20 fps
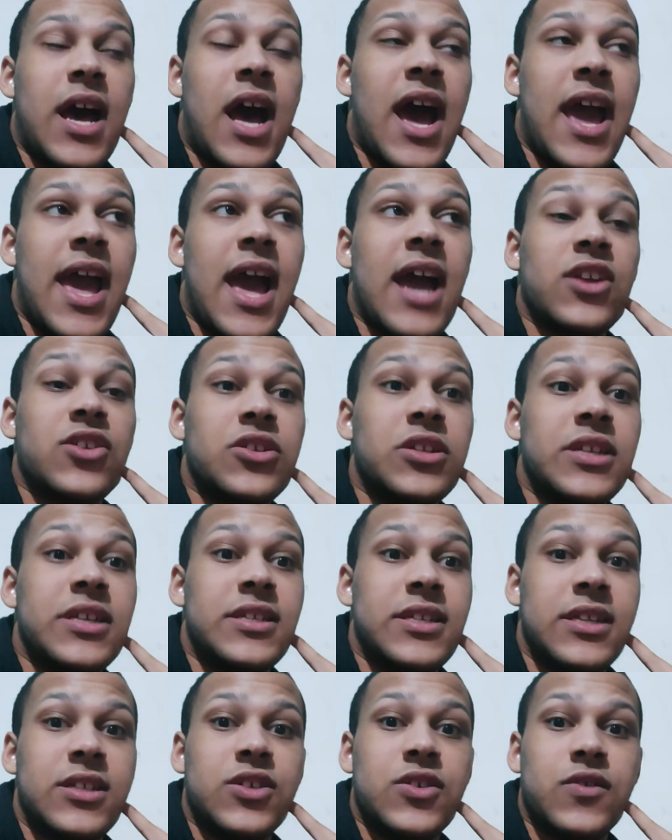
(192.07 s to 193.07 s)
I actually
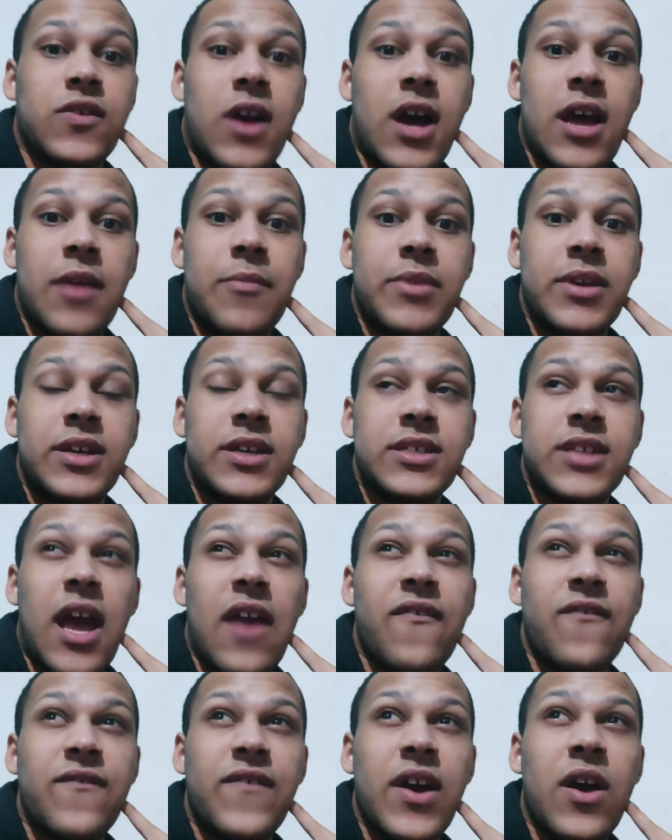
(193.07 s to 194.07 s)
did cry because I
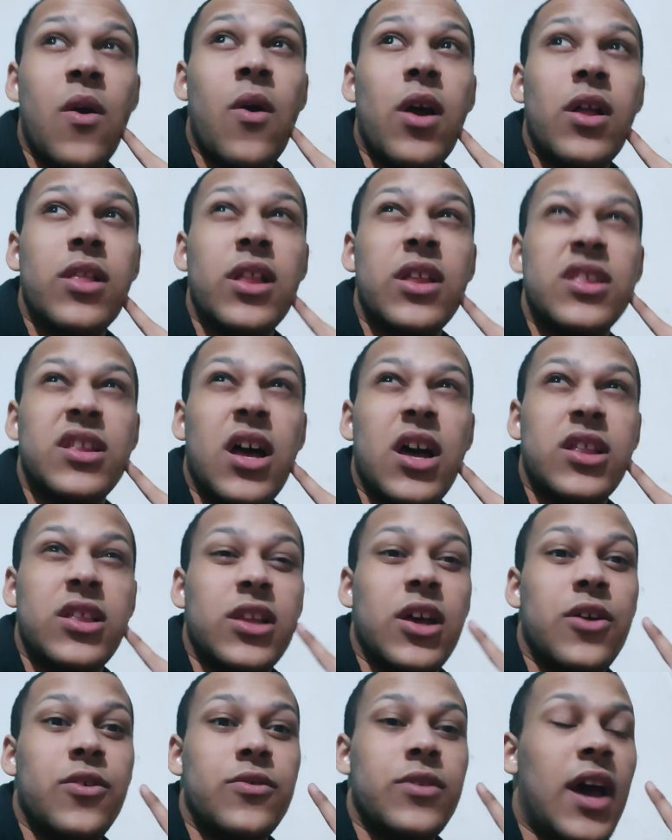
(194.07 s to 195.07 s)
felt
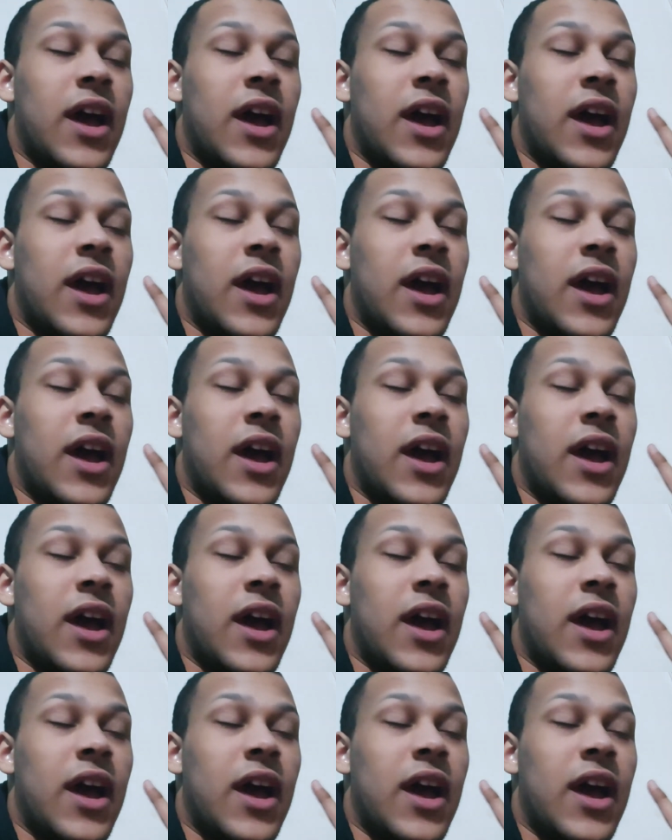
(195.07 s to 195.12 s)
alone.